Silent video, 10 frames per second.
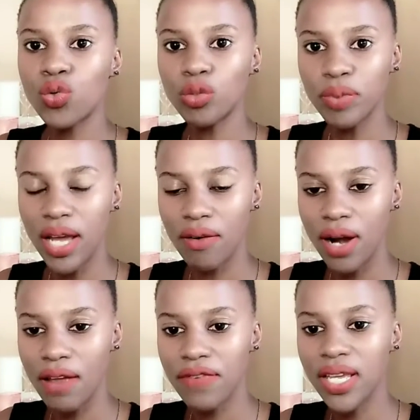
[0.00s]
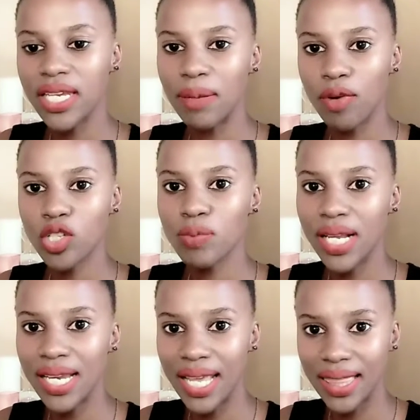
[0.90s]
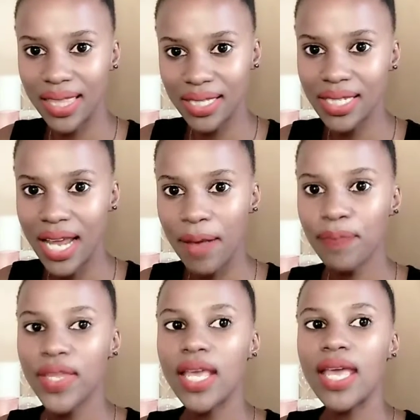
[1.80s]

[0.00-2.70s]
We'll be arriving at approximately at this time.